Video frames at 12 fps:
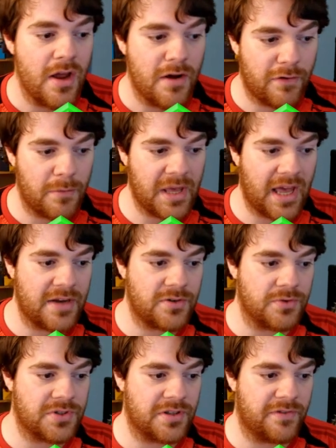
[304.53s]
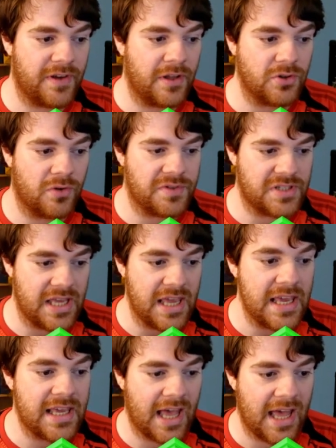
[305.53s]
from your hand onto the field, and obviously
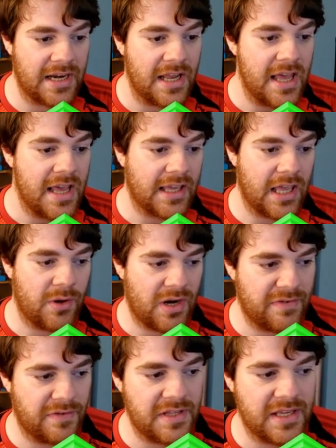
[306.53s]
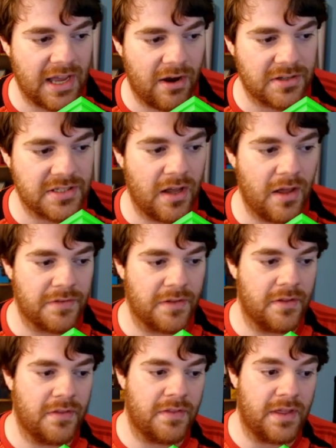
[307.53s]
he can get you an FFT character
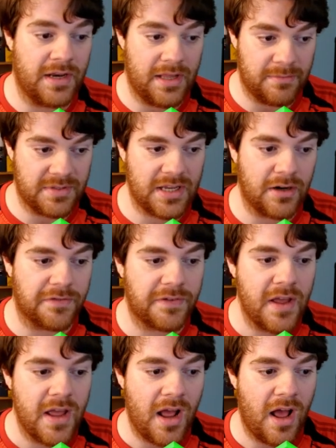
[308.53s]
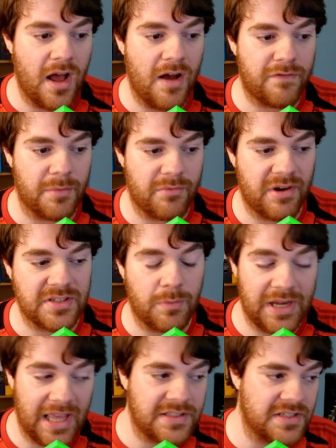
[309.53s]
other than himself from the break zone when
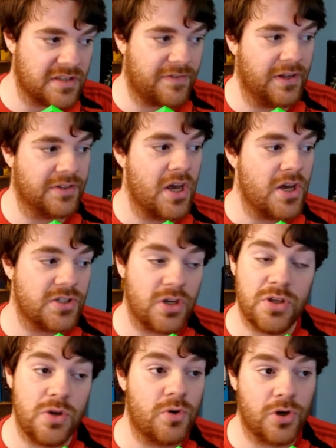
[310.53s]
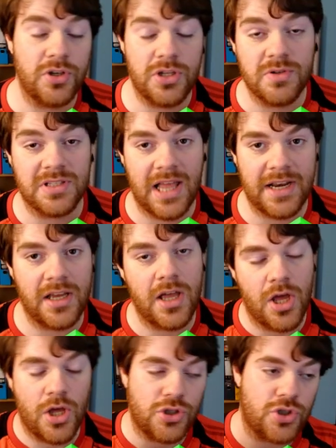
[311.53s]
he enters the field. So you could use Lenna
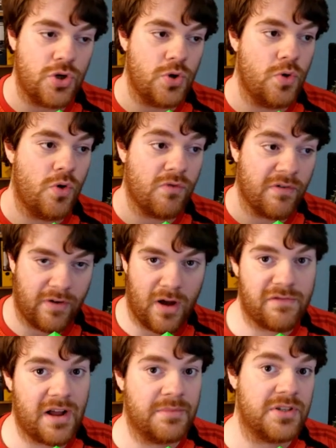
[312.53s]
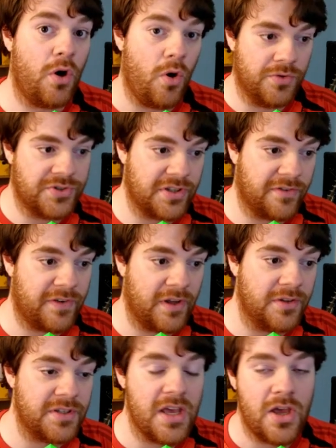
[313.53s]
to revive Ramza onto the
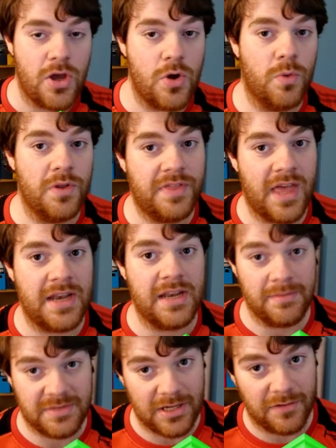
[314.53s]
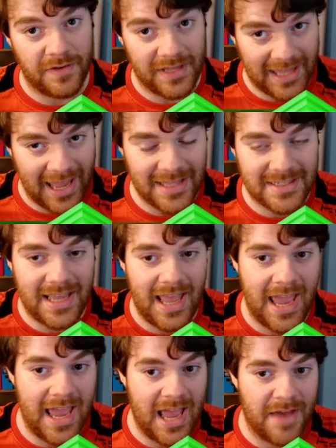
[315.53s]
field, who would then himself get
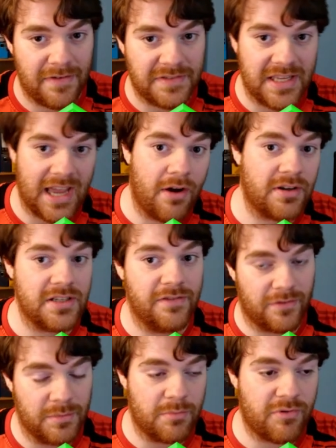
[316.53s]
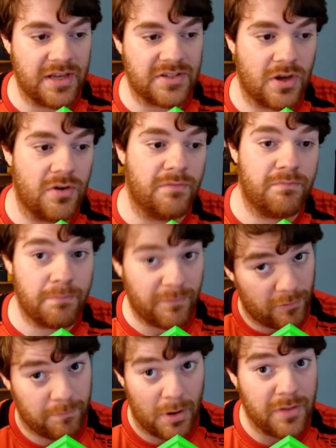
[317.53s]
a FFT character from the break zone,
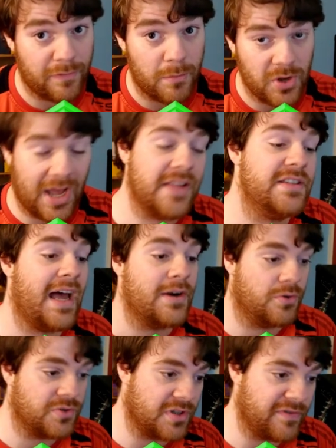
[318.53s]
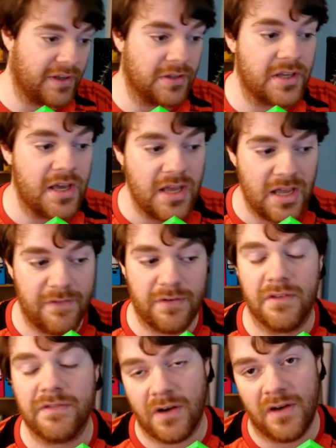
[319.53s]
both from your hand and onto the field if you're
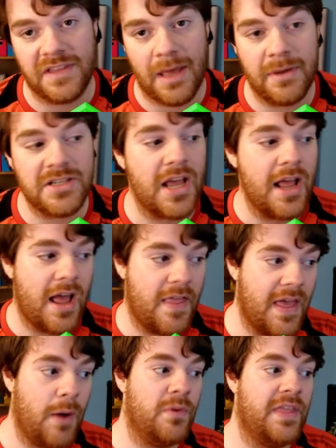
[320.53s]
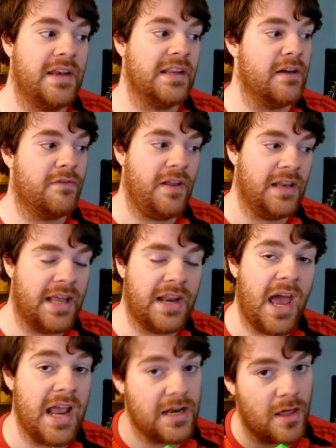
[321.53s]
at 5 damage, and that would then give Lenna
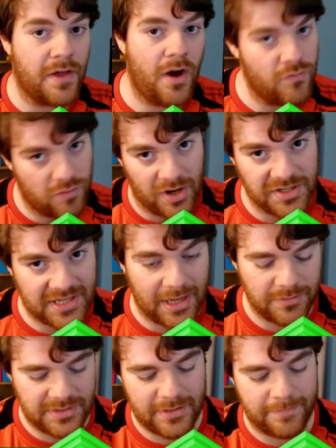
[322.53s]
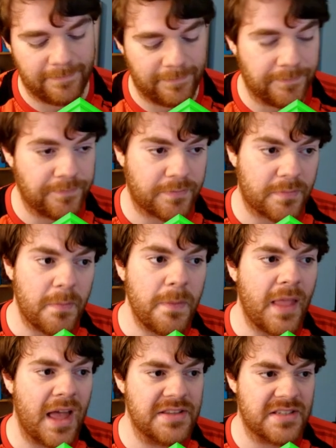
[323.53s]
another Arise counter.
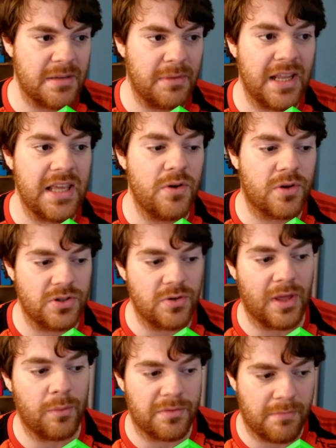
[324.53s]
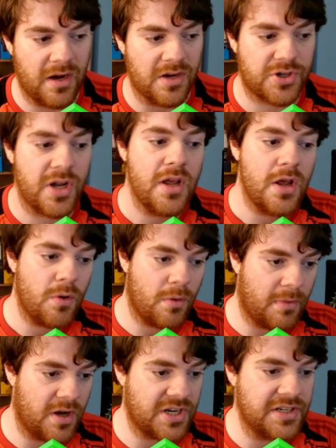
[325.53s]
And similarly, you can do that with Marsh. When
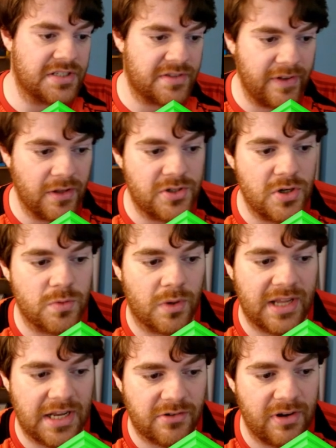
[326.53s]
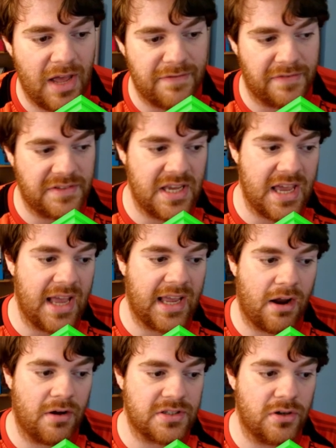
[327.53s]
Marsh enters the field, choose 1 category FFTA
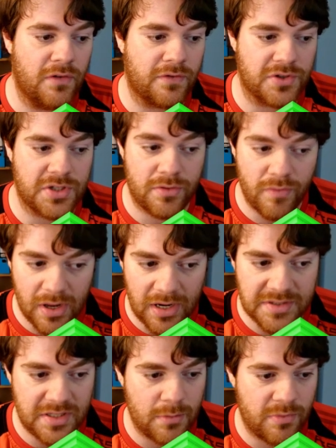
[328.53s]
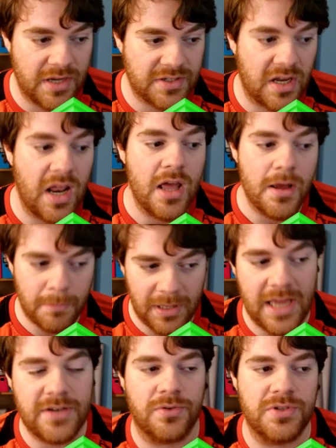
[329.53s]
character of cost 3 or less in your break zone, play
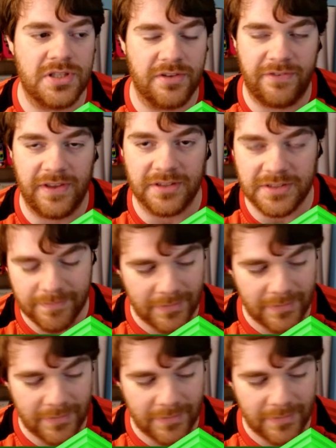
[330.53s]
it onto the field.